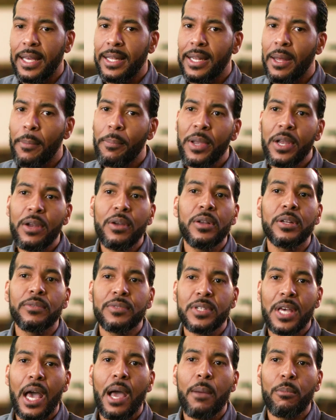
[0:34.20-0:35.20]
in a period
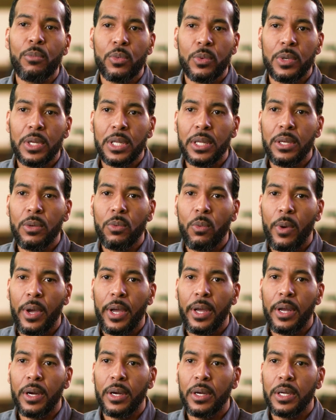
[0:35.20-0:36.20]
of time, really,
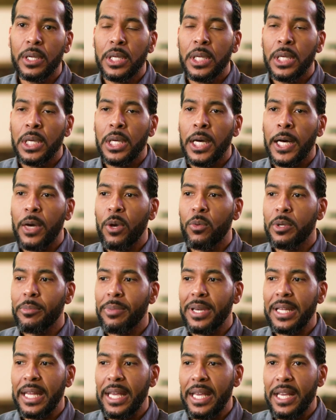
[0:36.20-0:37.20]
where it would
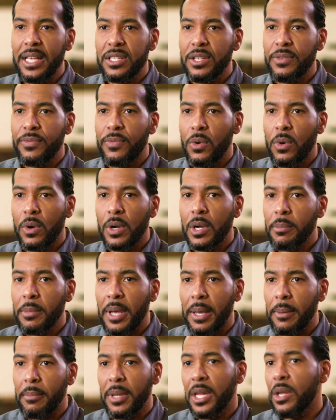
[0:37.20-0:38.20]
have been easy for him,
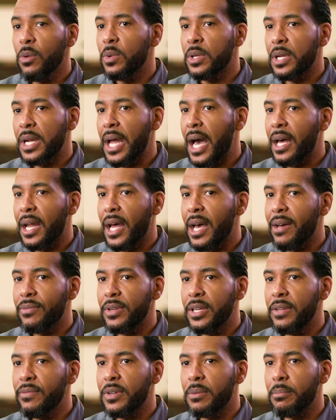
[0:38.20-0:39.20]
and many would not
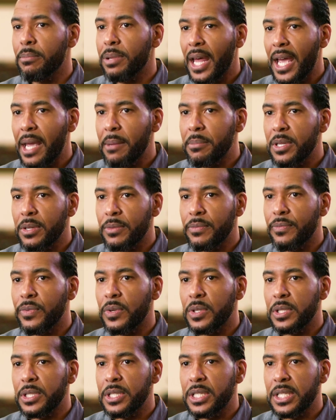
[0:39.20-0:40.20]
have even blamed him
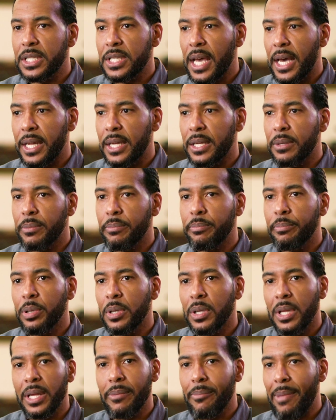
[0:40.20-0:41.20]
for just kind of
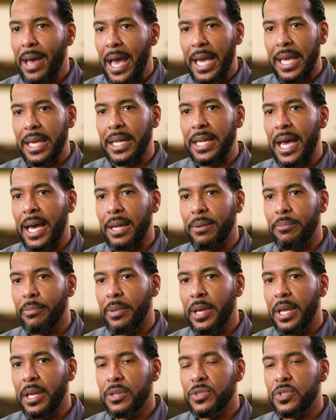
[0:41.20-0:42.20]
pulling back and not
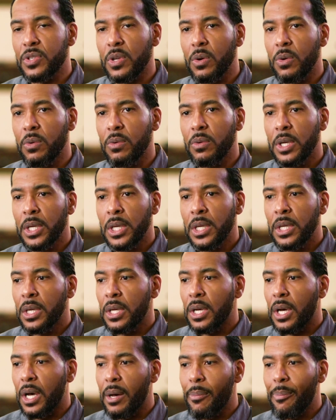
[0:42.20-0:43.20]
being so
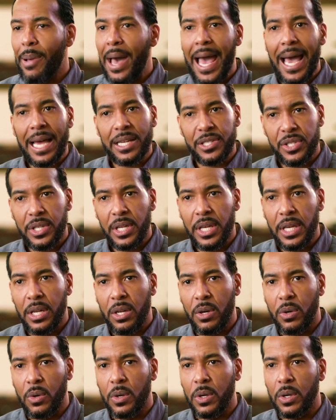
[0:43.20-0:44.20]

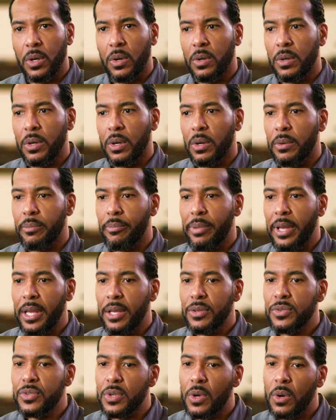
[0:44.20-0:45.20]
passionate or
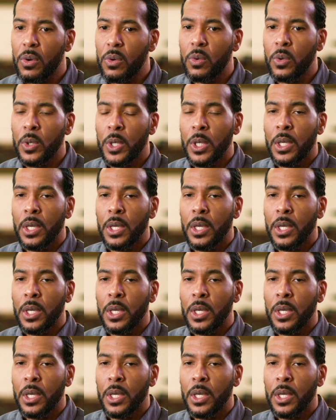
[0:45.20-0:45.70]
being so